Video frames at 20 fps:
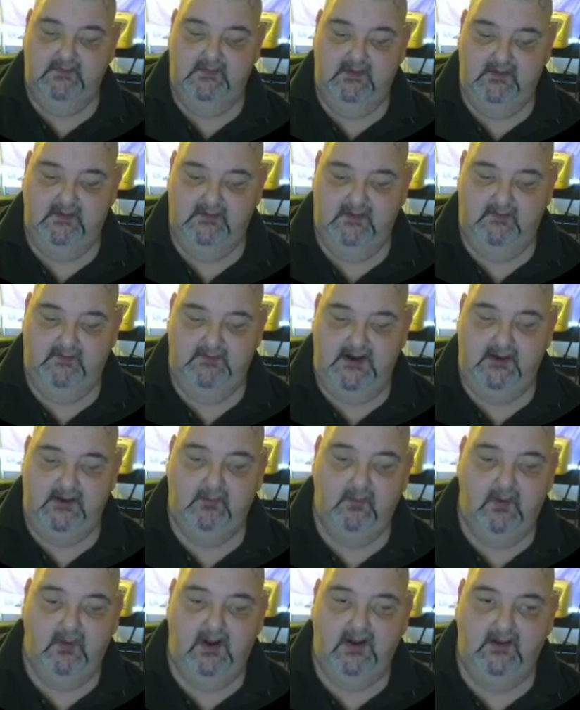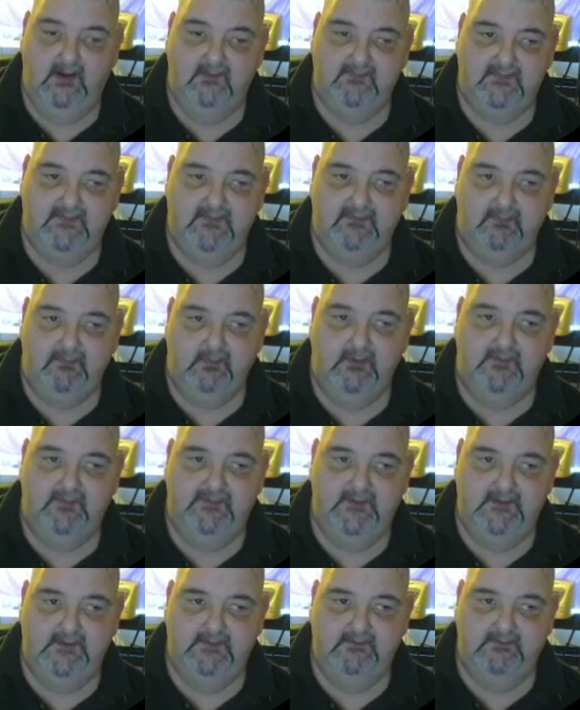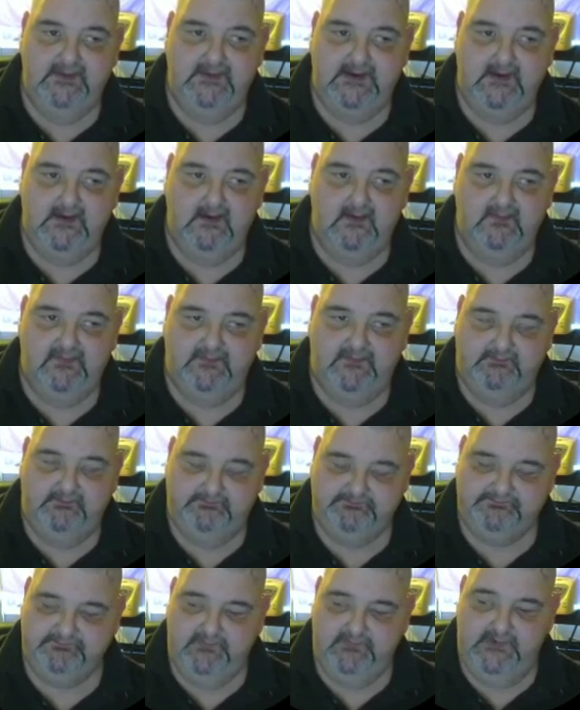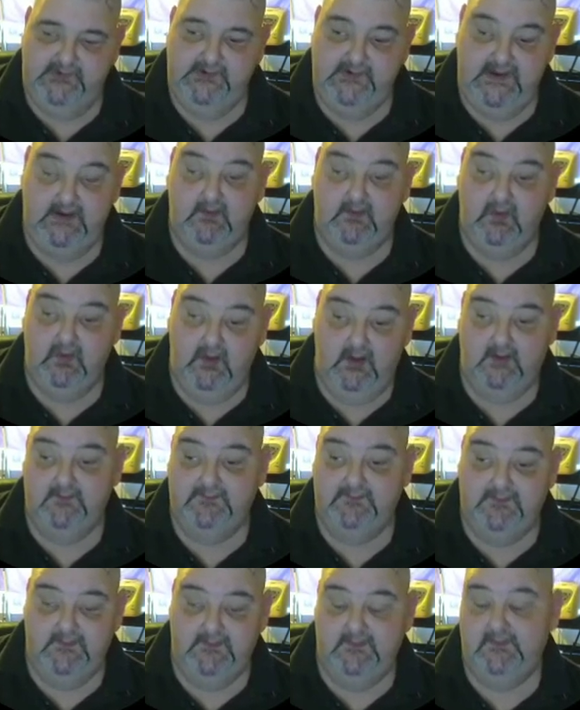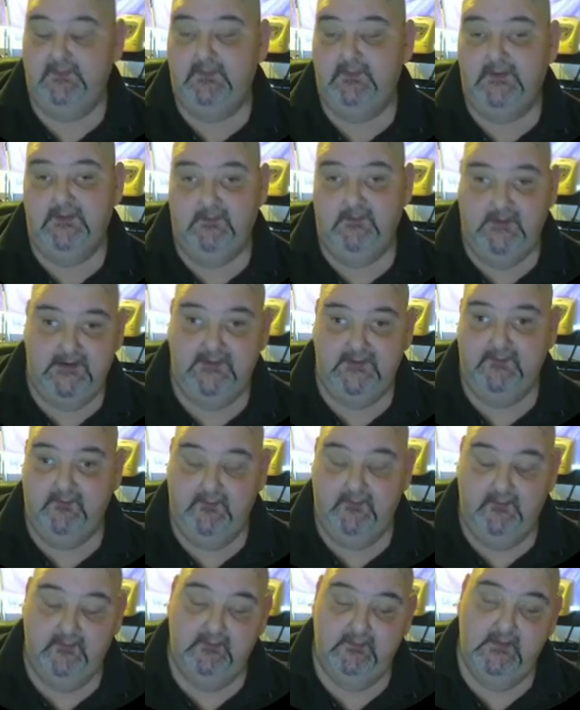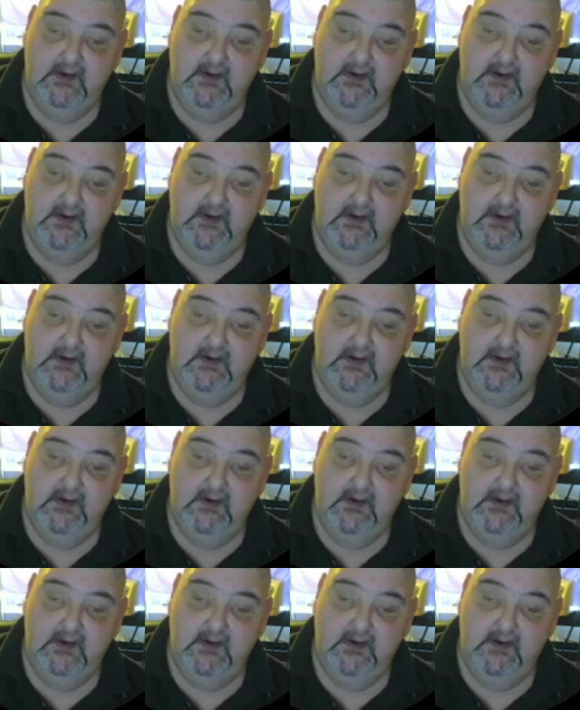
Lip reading: amount wise, it's worth it because you get a lot of cheese when you make your own